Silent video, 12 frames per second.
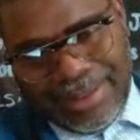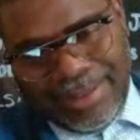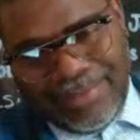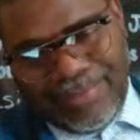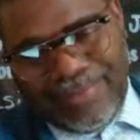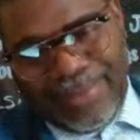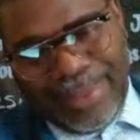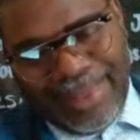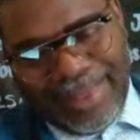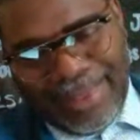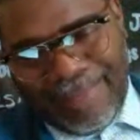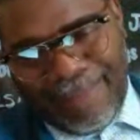and
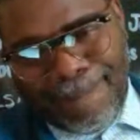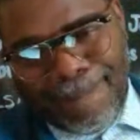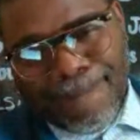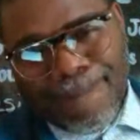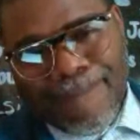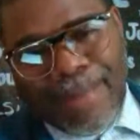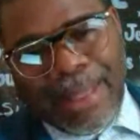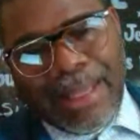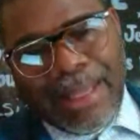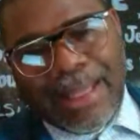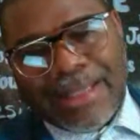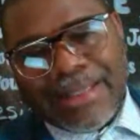
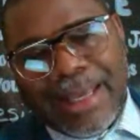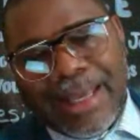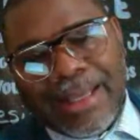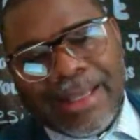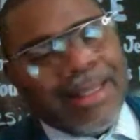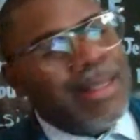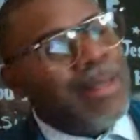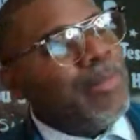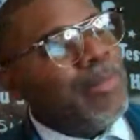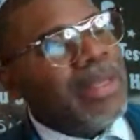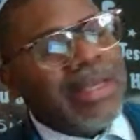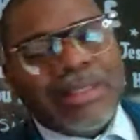then because if
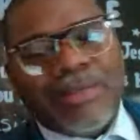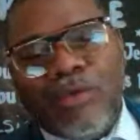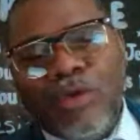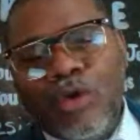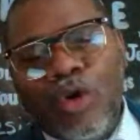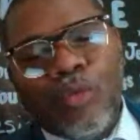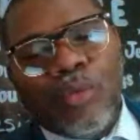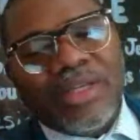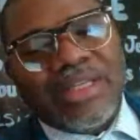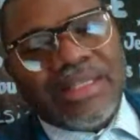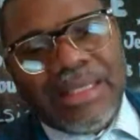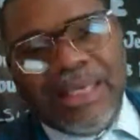you're gonna receive
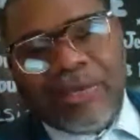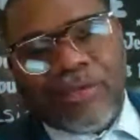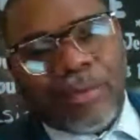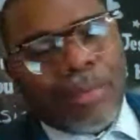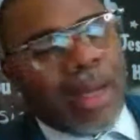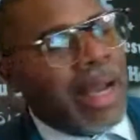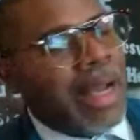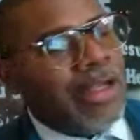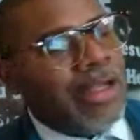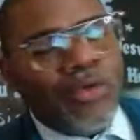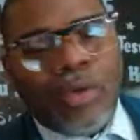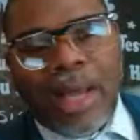from God, you got to
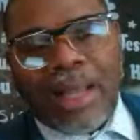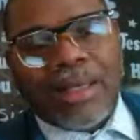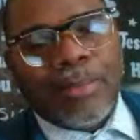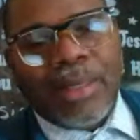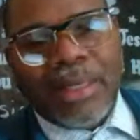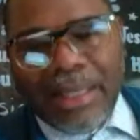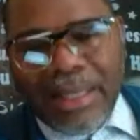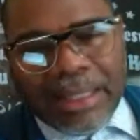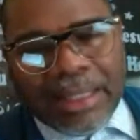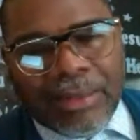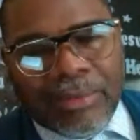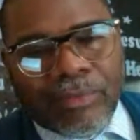believe
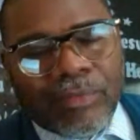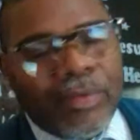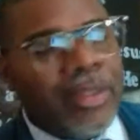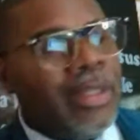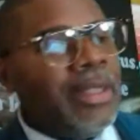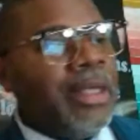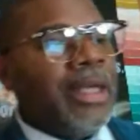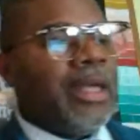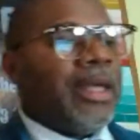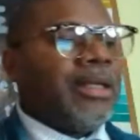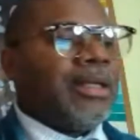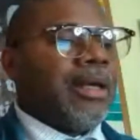in
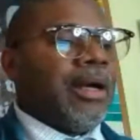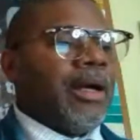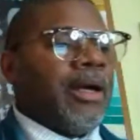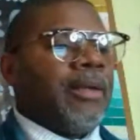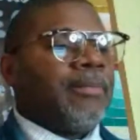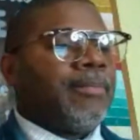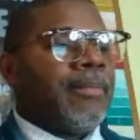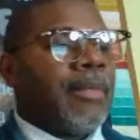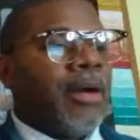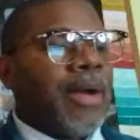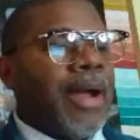God. All right.